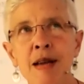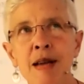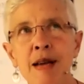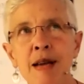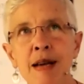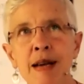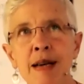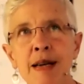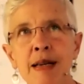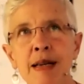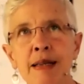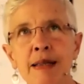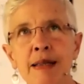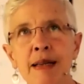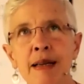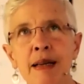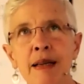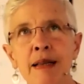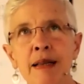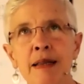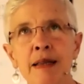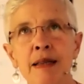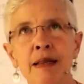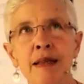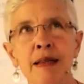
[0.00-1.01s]
in a
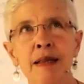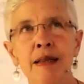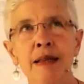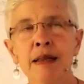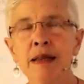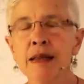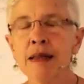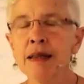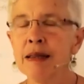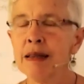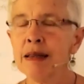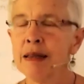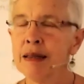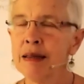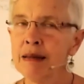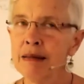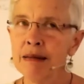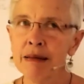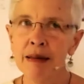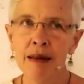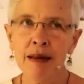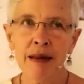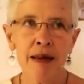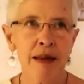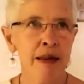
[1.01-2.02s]
sense,
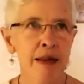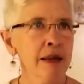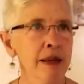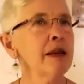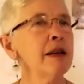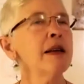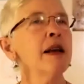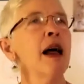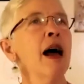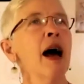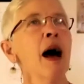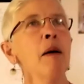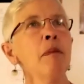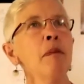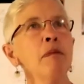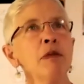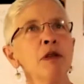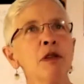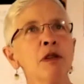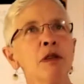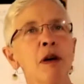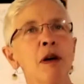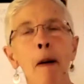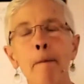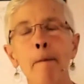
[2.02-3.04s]

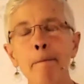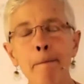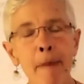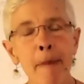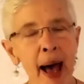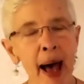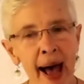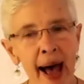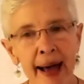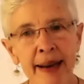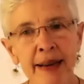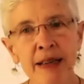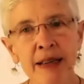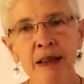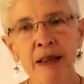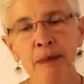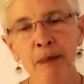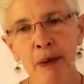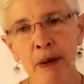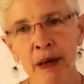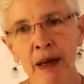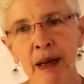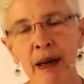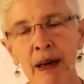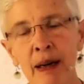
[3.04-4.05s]
kidnapped, abandoned
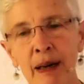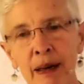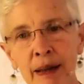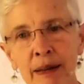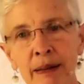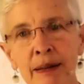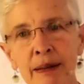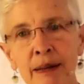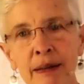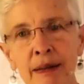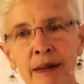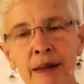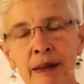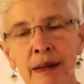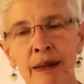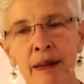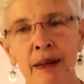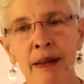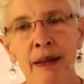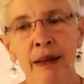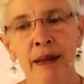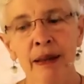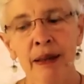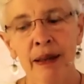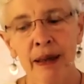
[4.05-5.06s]
by us,
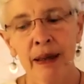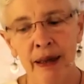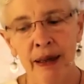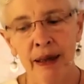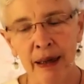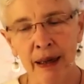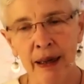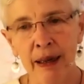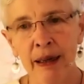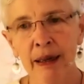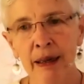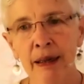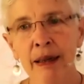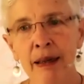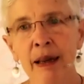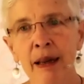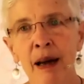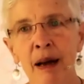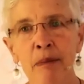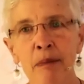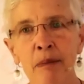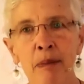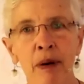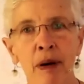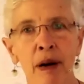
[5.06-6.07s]
and
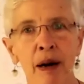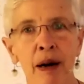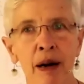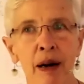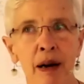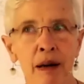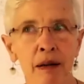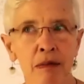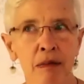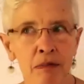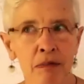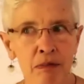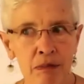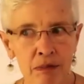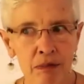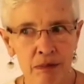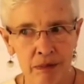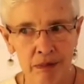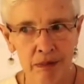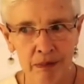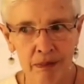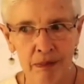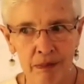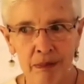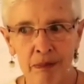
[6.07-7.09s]
kidnapped by
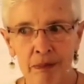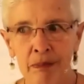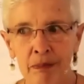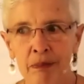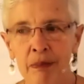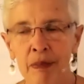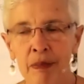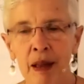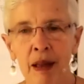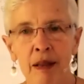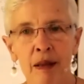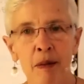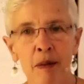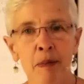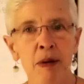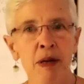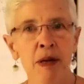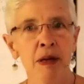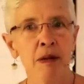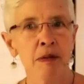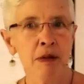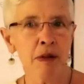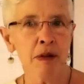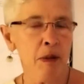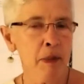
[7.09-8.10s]

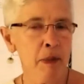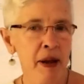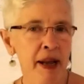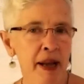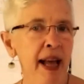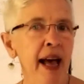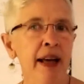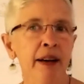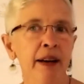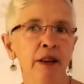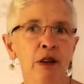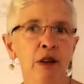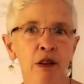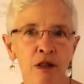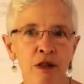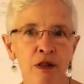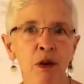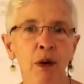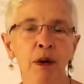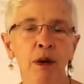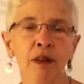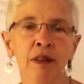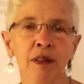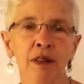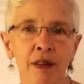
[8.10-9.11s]
the mechanical
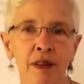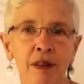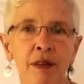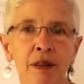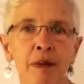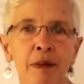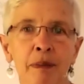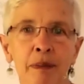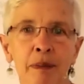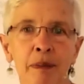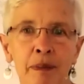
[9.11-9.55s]
forces.